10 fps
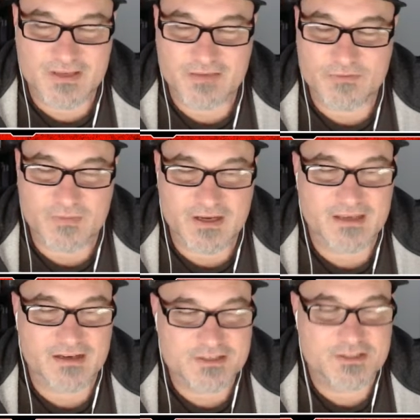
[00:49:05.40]
giving
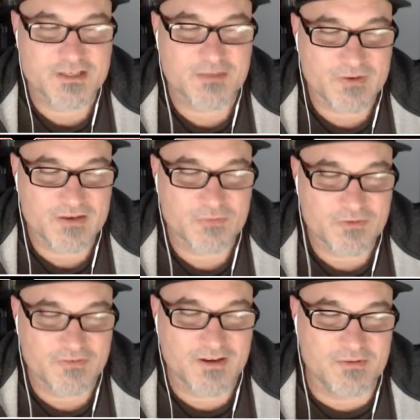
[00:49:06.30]
Mike and I shit because
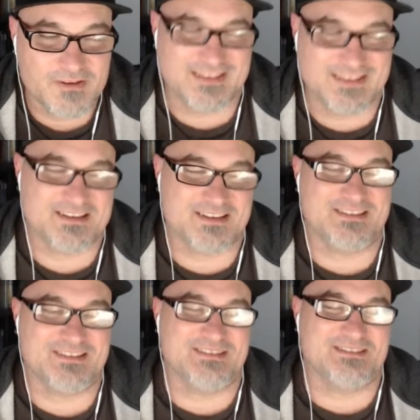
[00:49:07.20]
we're fighting with each
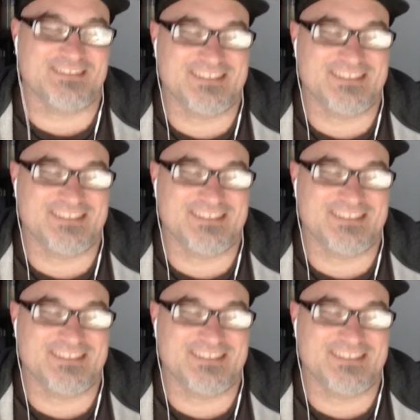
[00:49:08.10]
other.